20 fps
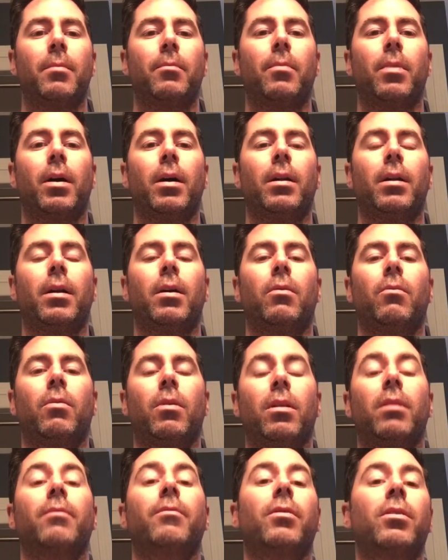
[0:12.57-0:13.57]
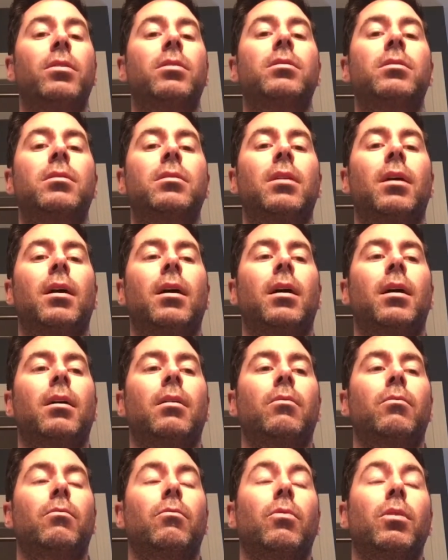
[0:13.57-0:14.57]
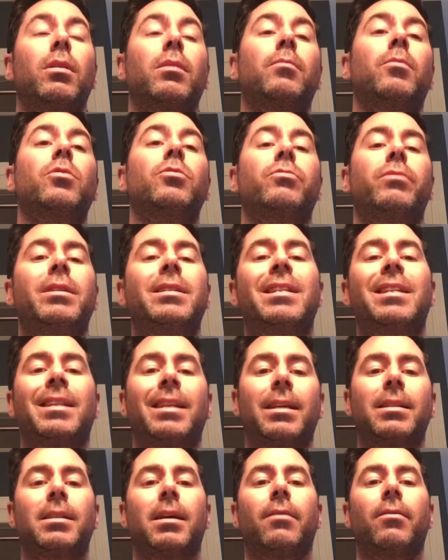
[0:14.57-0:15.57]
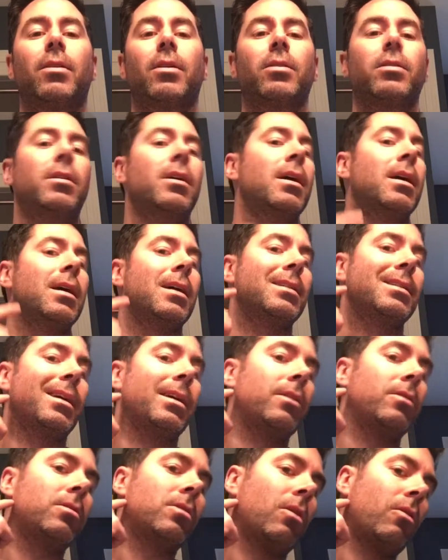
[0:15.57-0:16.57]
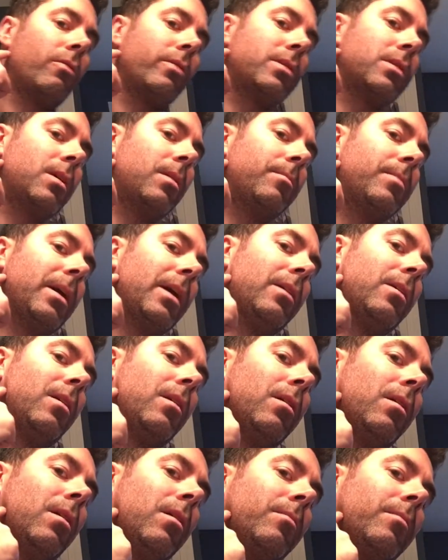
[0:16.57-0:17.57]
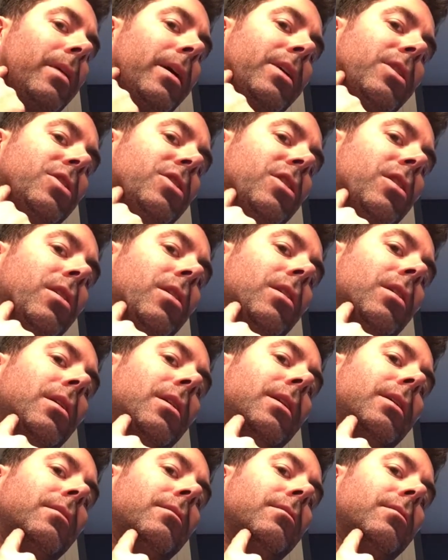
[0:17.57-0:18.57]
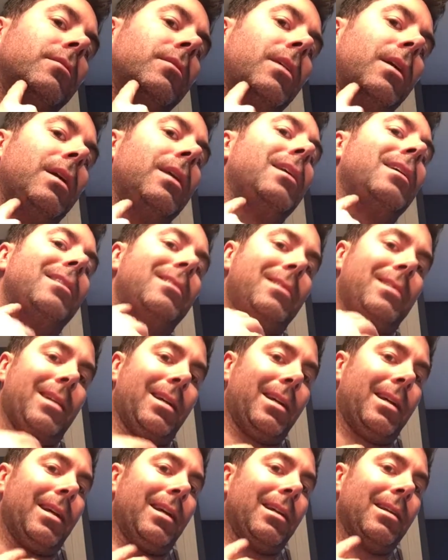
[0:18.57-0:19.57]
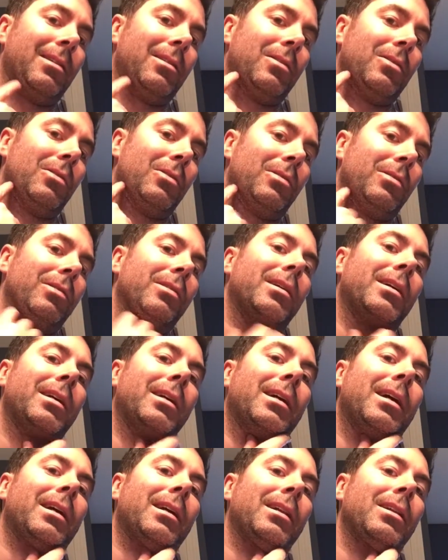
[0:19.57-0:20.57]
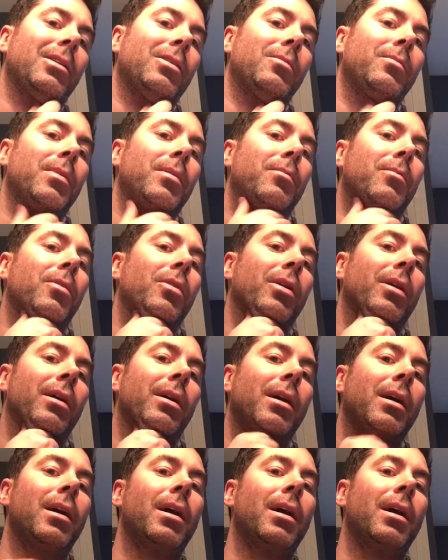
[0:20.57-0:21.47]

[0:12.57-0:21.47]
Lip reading: but one of the most recent things I've learned is I used to always come down along my jawline, and as I got a little older, I got a little bit more,